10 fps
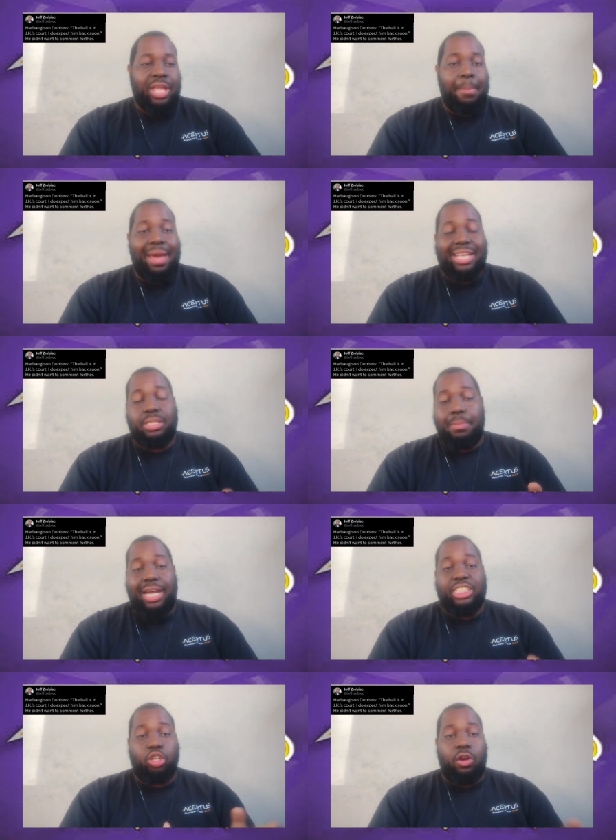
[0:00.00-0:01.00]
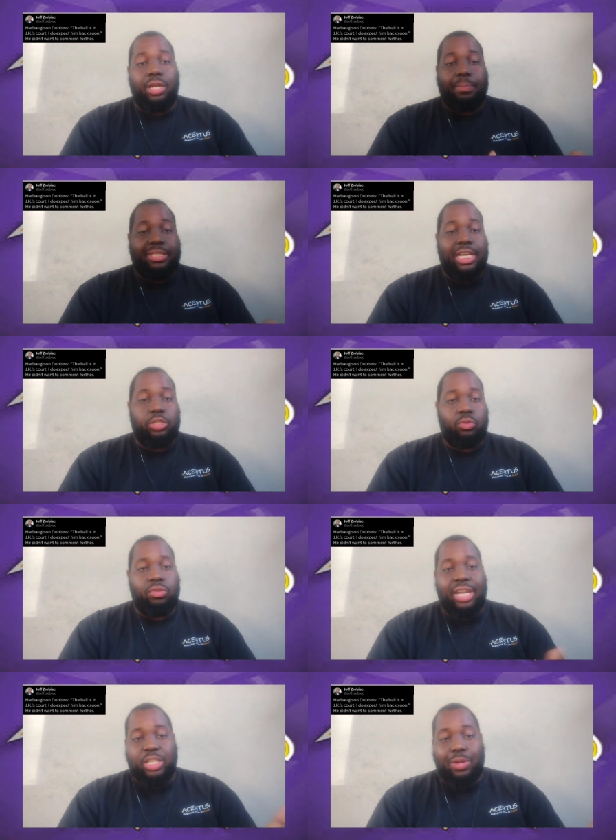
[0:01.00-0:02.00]
And maximize his earning potential.
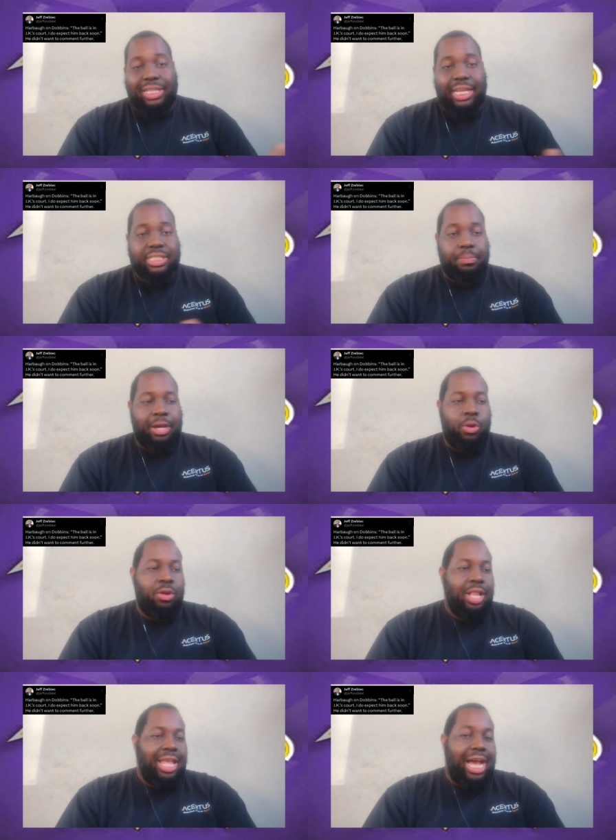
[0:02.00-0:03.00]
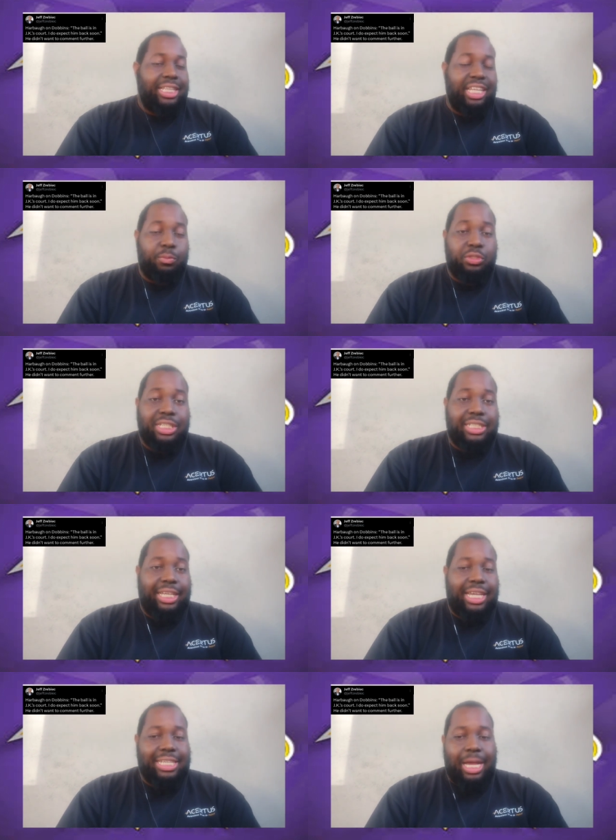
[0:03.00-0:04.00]
That's what I think it's about. I think we'll see
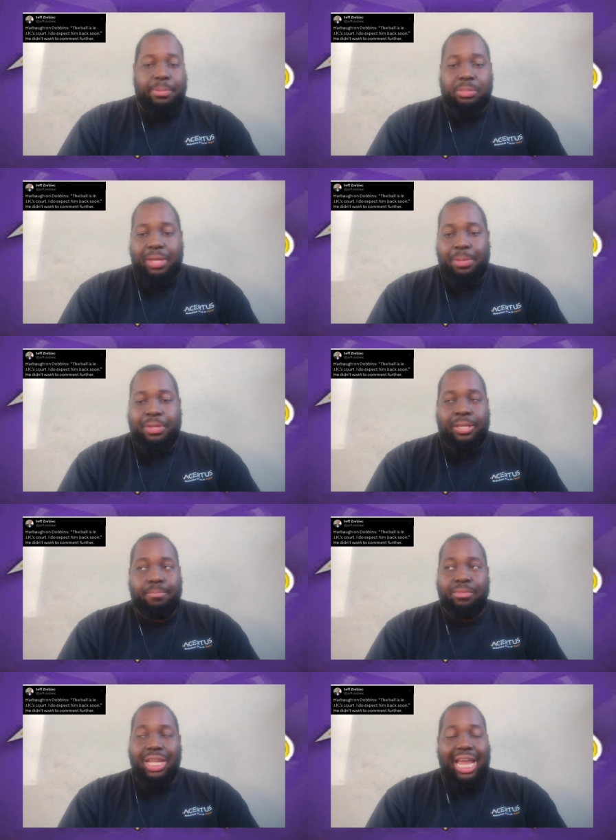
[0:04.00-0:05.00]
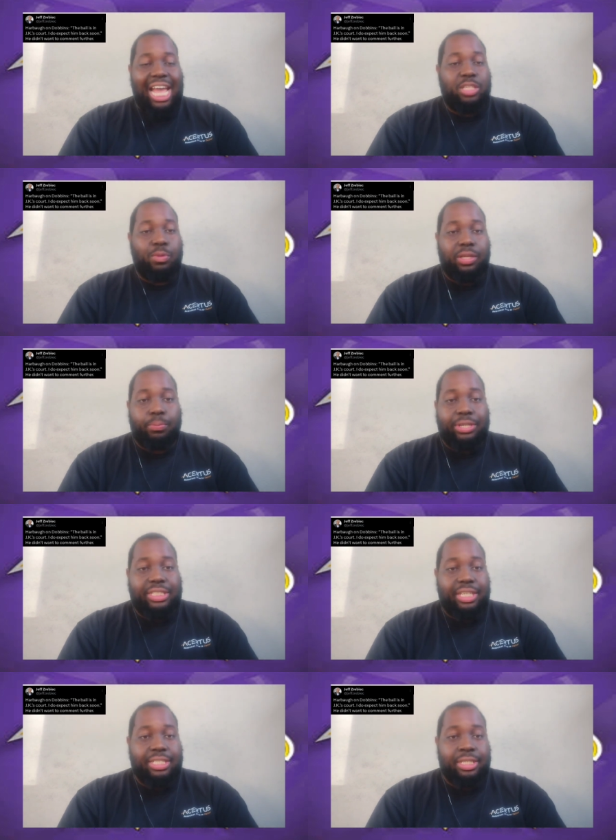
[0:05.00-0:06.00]
J.K. Dobbins maybe last week of
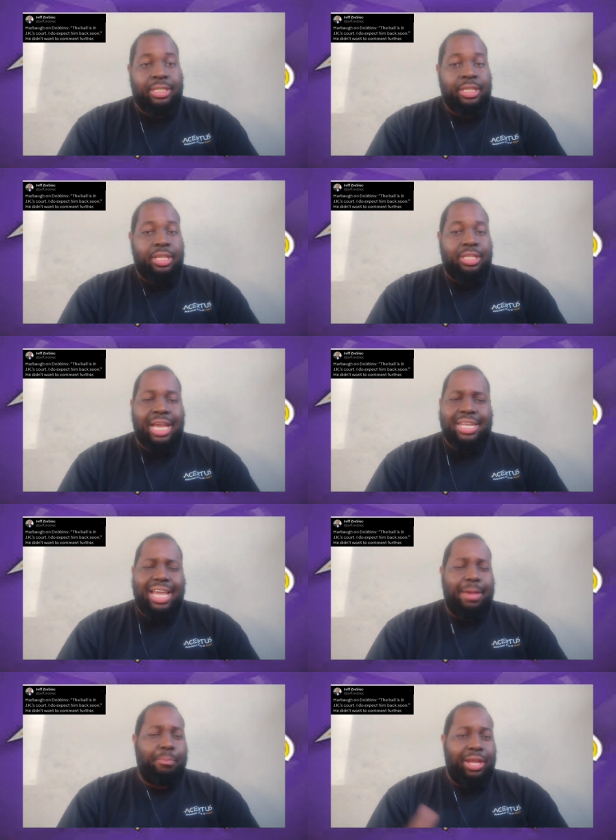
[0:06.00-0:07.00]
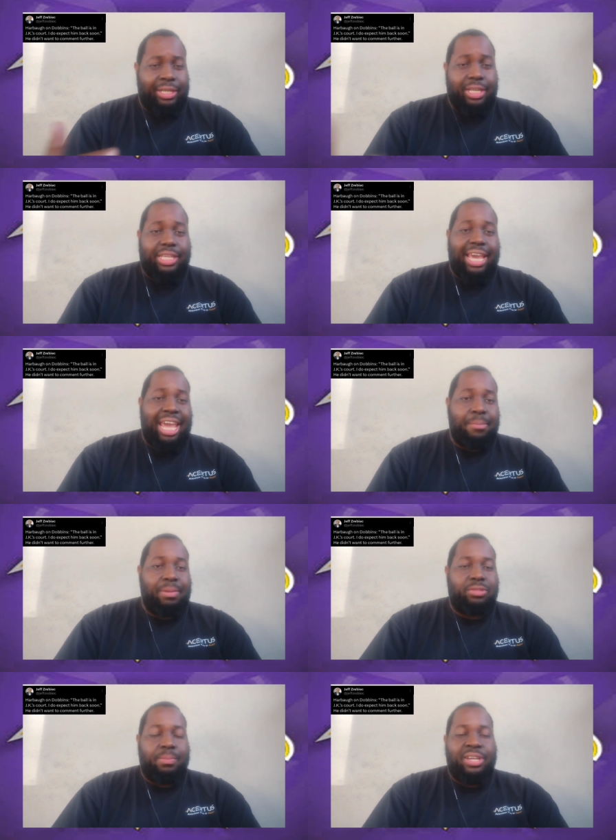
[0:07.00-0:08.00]
preseason, not playing in the game,
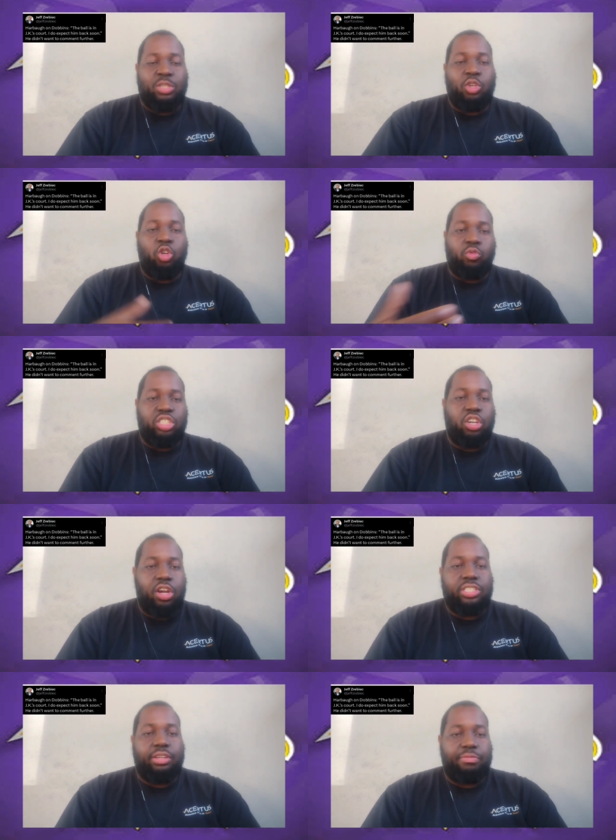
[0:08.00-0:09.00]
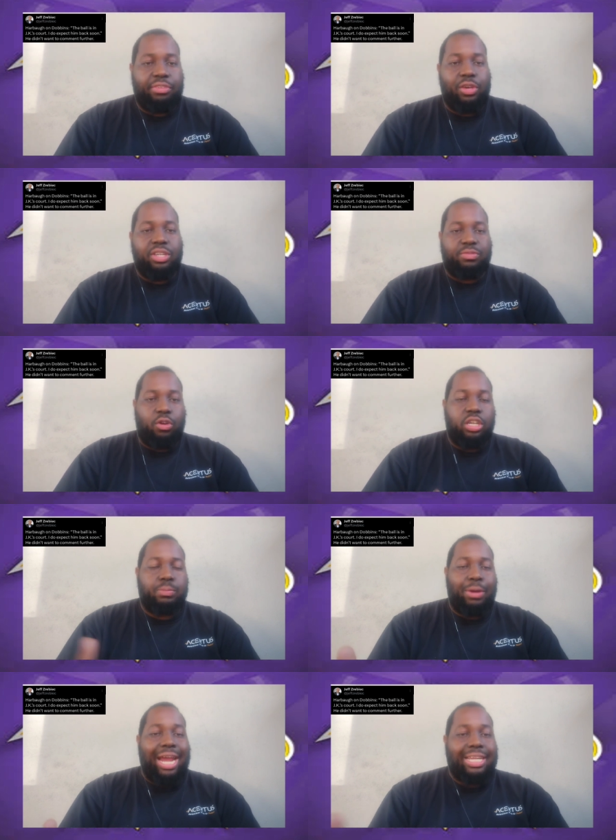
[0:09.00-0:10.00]
but I'm talking about that's when he'll return to the field as far as
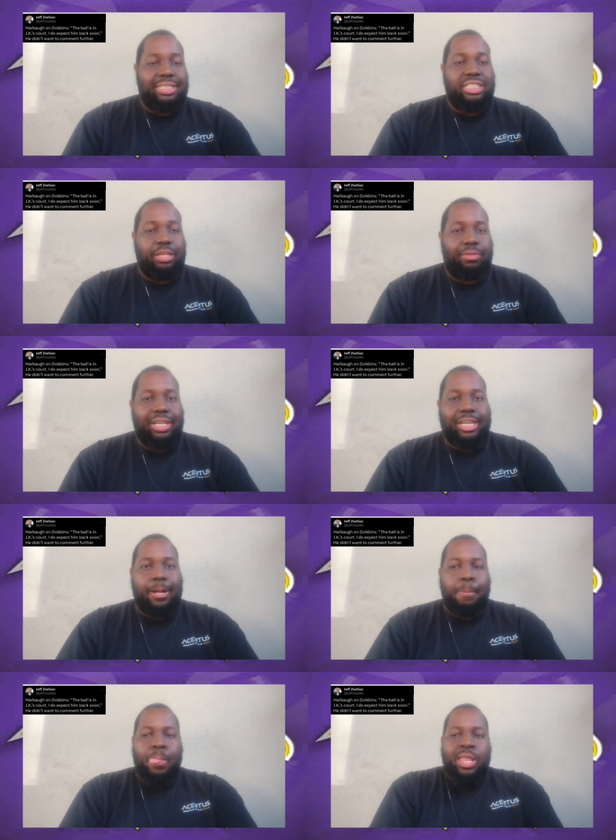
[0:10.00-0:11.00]
practice and stuff like that.